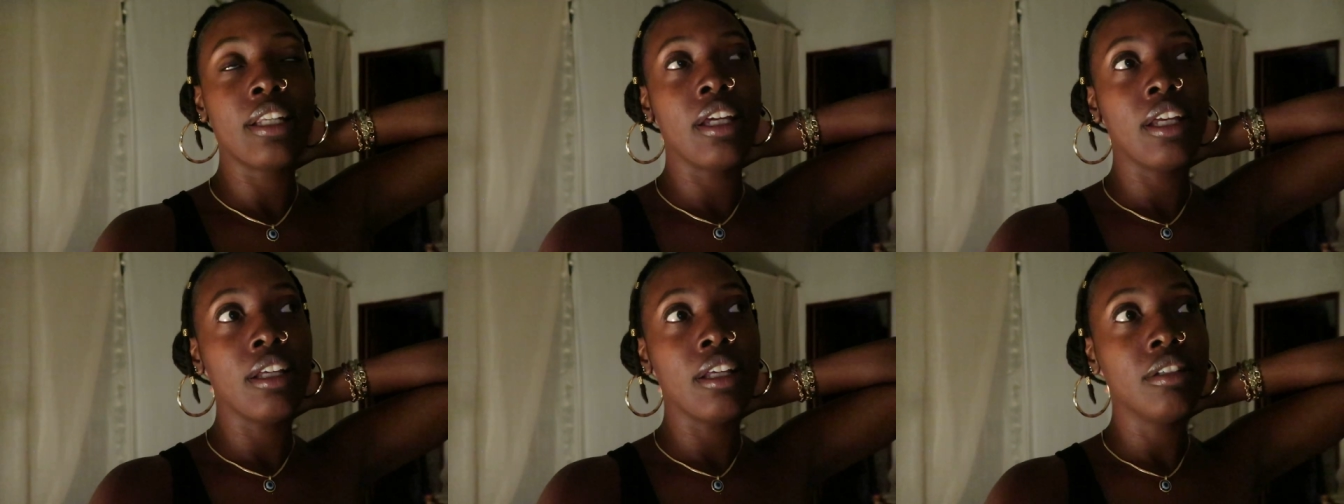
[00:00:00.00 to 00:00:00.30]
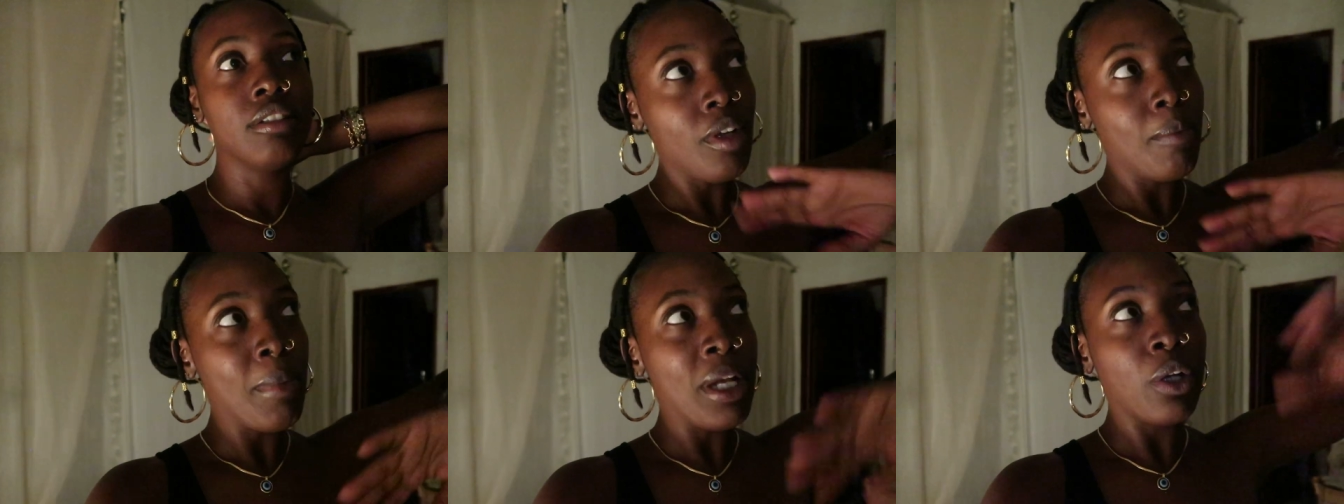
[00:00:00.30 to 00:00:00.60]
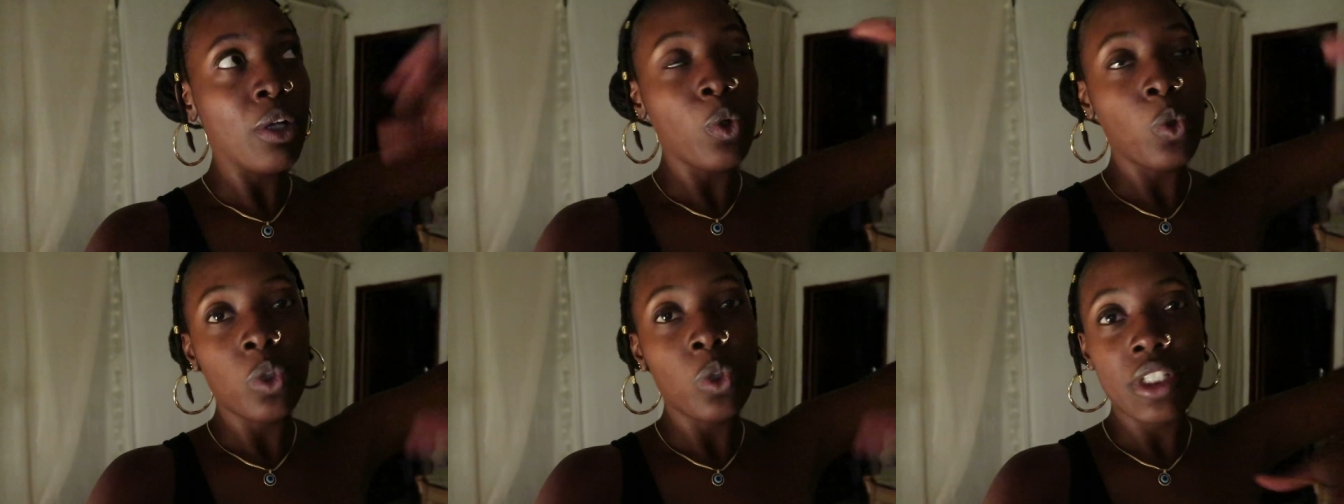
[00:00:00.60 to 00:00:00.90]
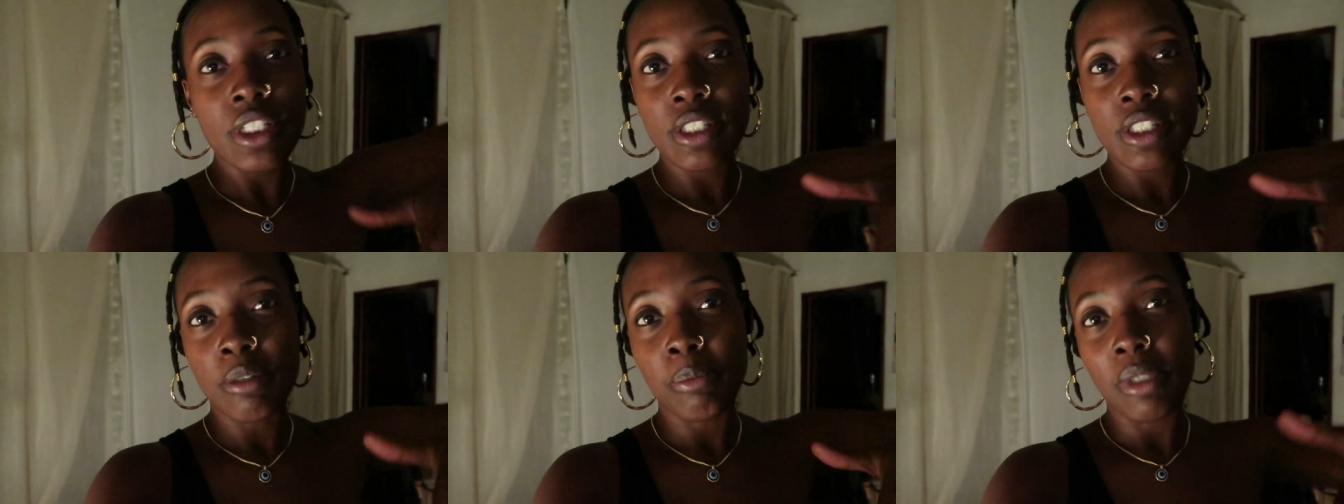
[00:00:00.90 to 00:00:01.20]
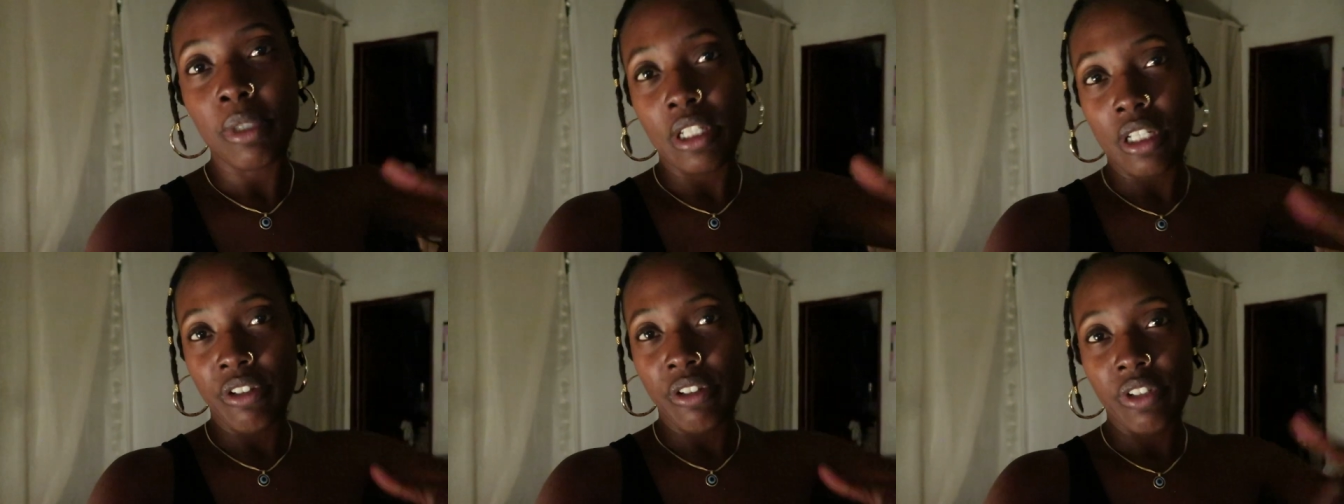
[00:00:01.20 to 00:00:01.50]
that my goal is to
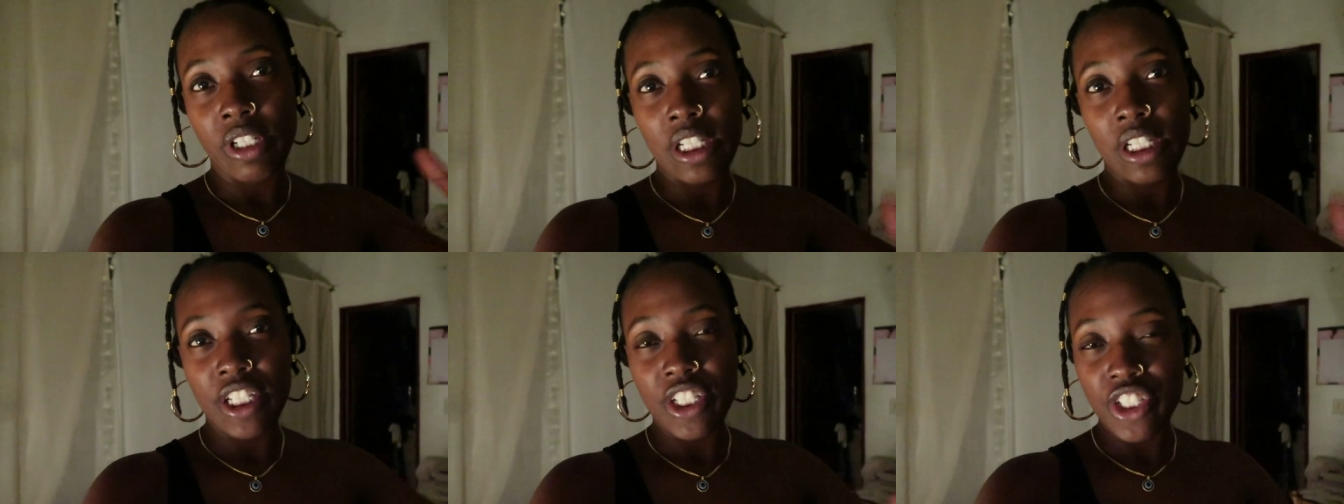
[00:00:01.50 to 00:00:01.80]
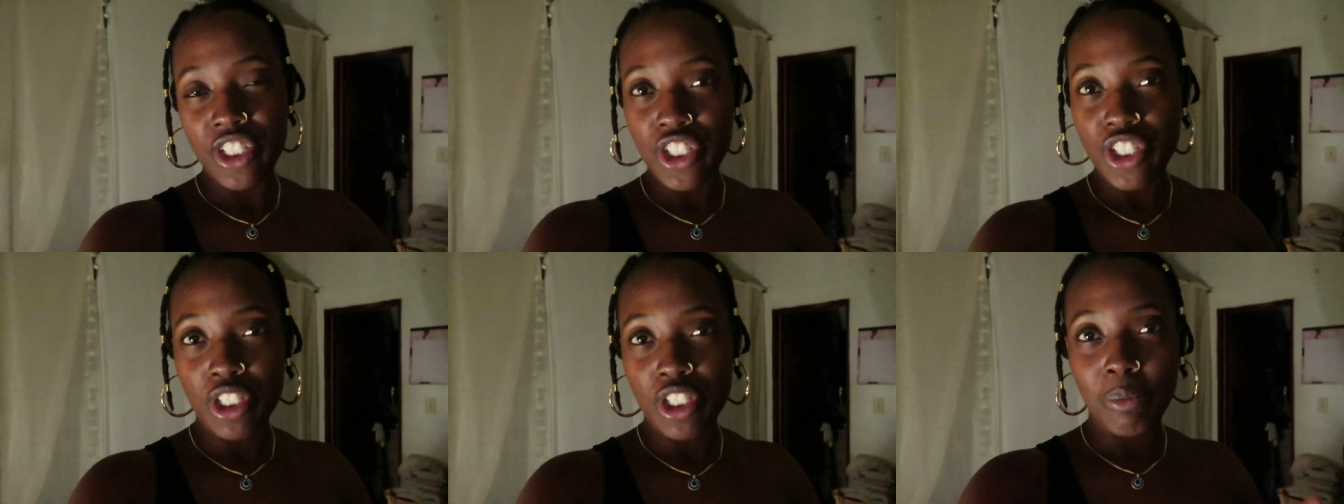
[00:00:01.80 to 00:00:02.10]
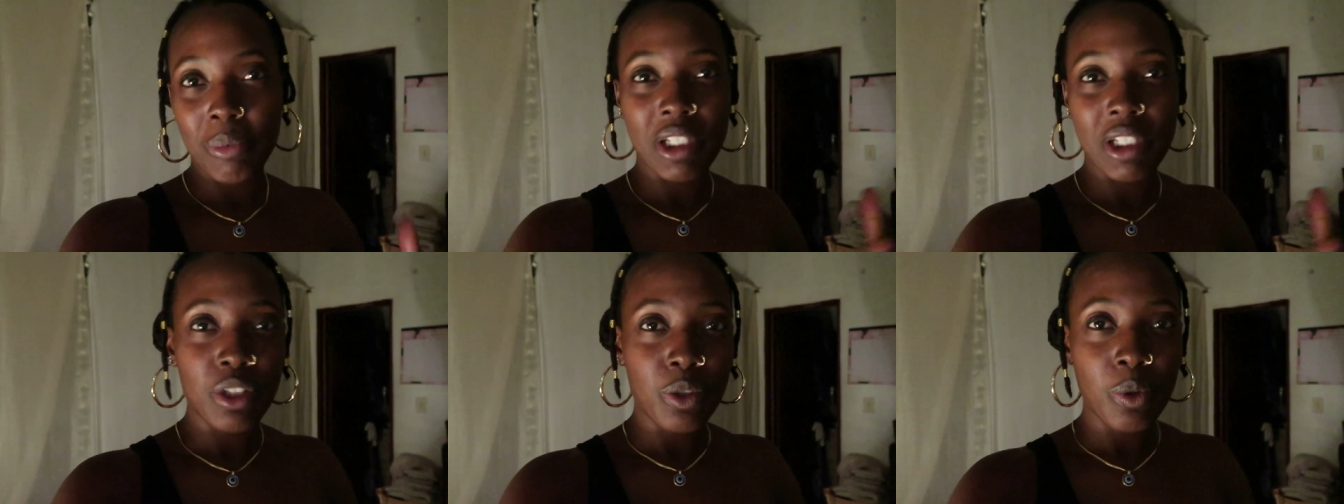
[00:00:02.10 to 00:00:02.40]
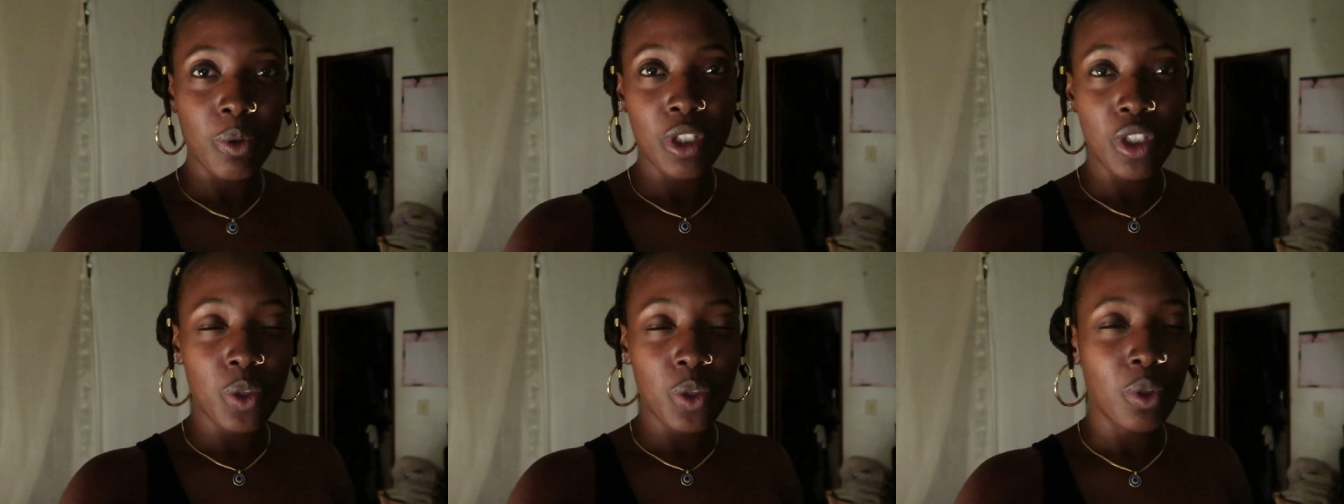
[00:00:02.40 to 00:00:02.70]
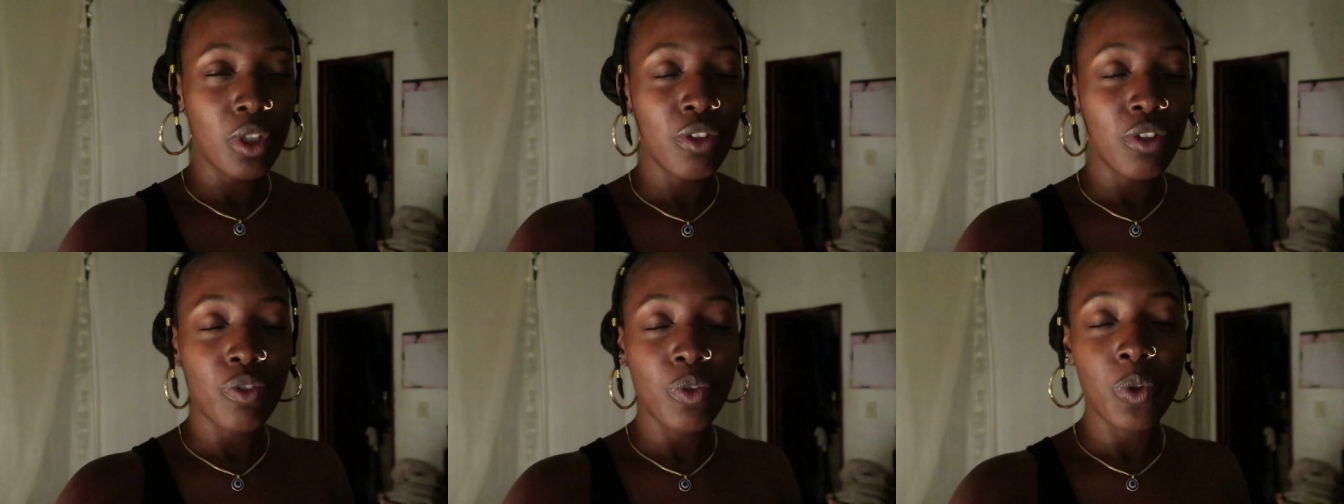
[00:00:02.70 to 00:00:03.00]
be in a relationship in
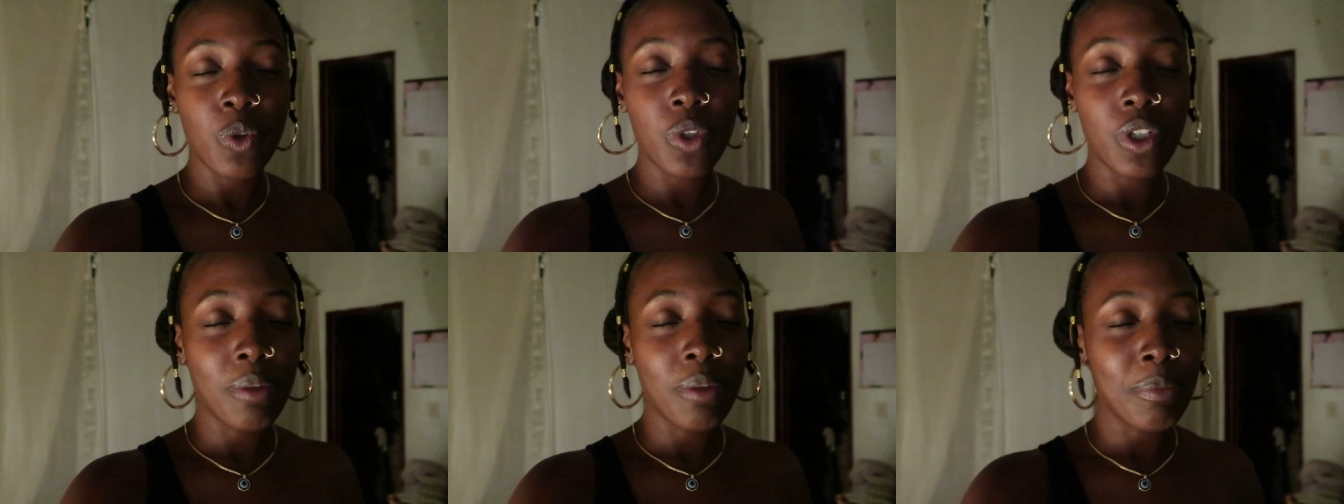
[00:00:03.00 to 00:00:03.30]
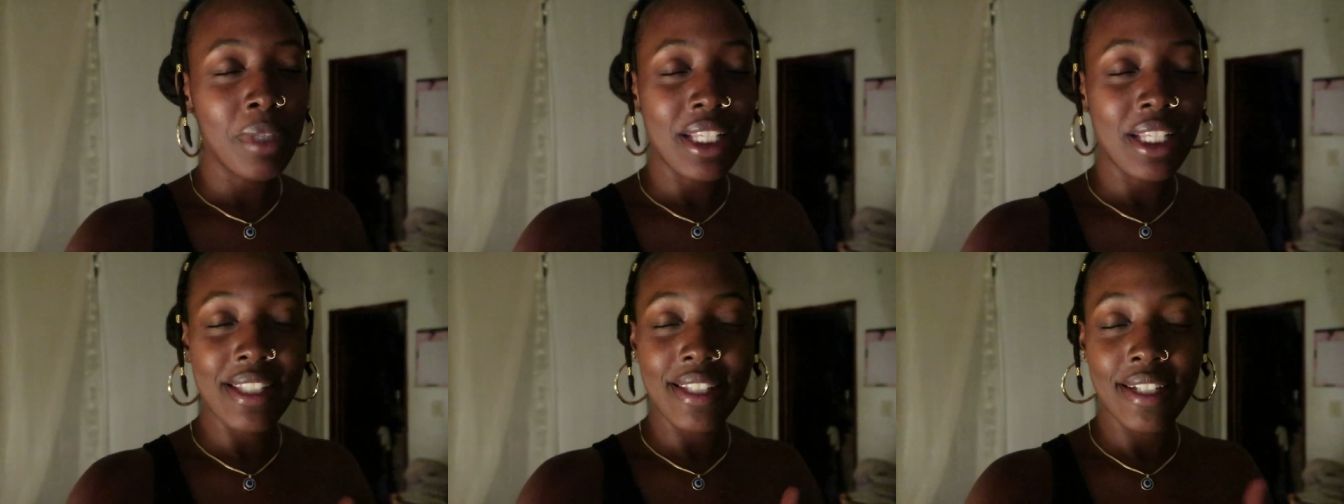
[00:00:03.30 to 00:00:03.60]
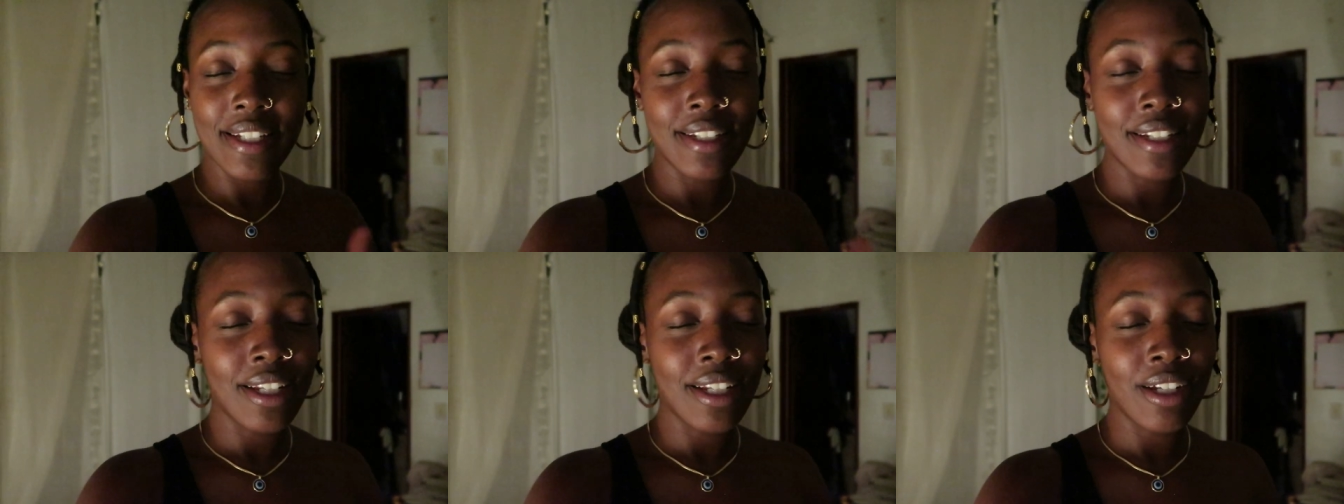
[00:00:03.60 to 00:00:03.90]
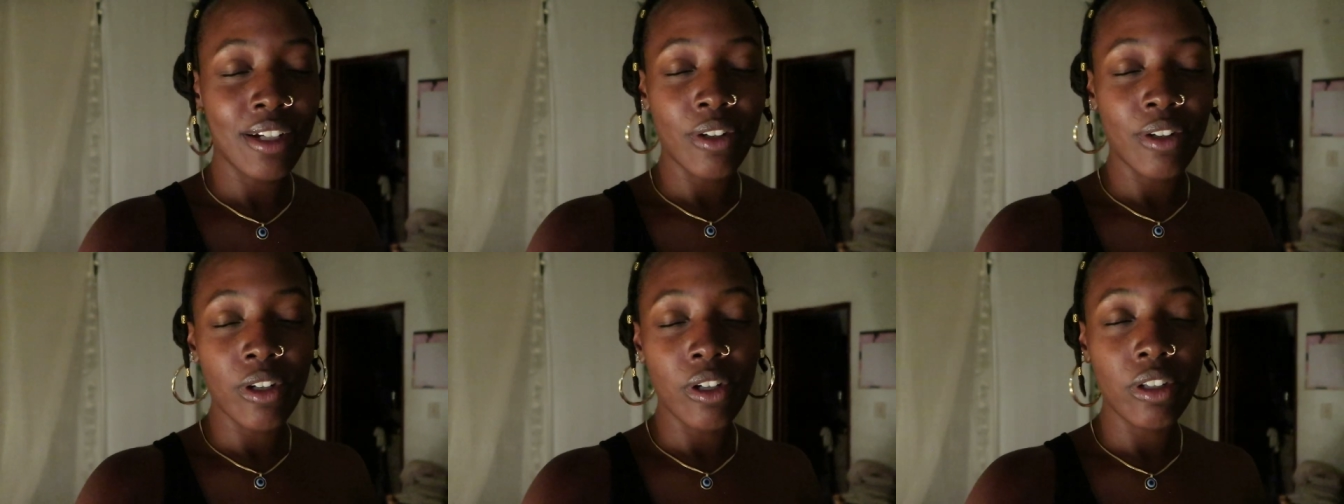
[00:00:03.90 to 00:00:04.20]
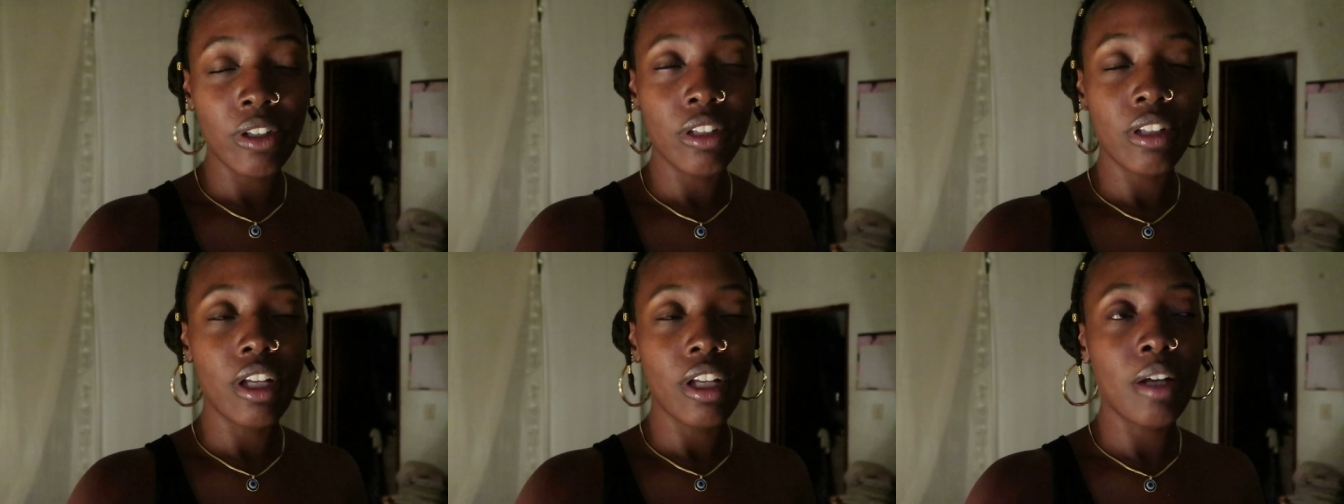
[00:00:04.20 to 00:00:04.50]
2024 i'm not saying that at
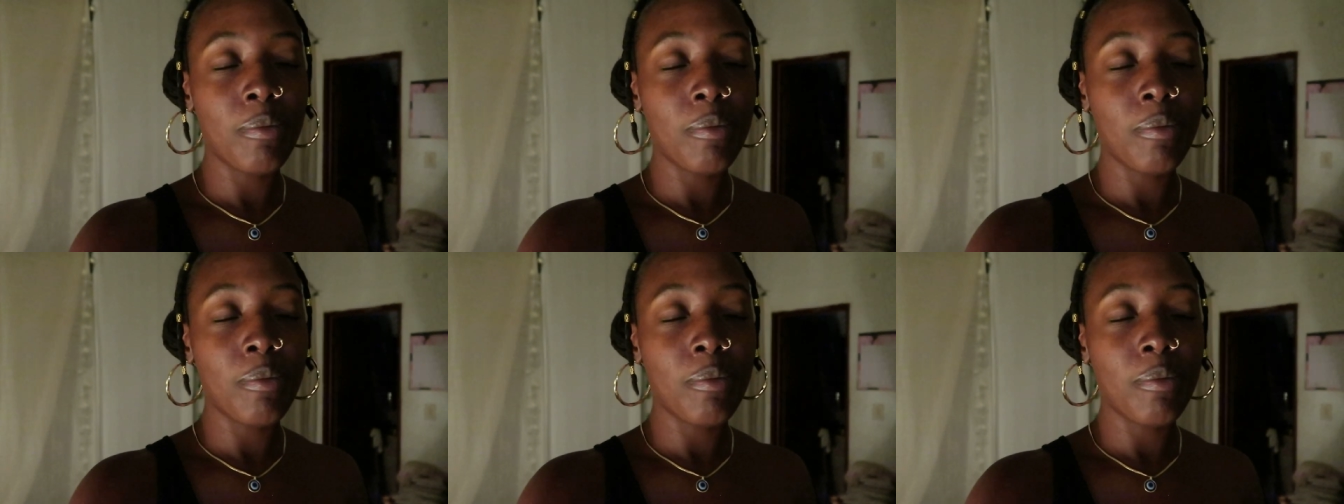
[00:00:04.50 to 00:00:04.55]
all